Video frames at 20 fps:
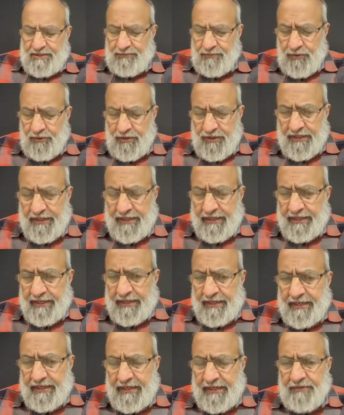somewhat,
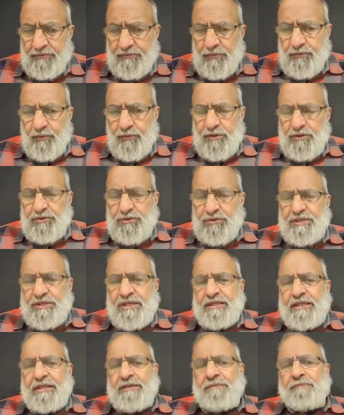and I would want to
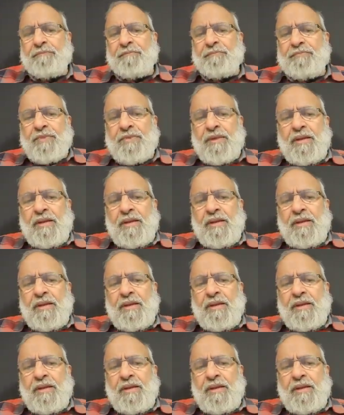say that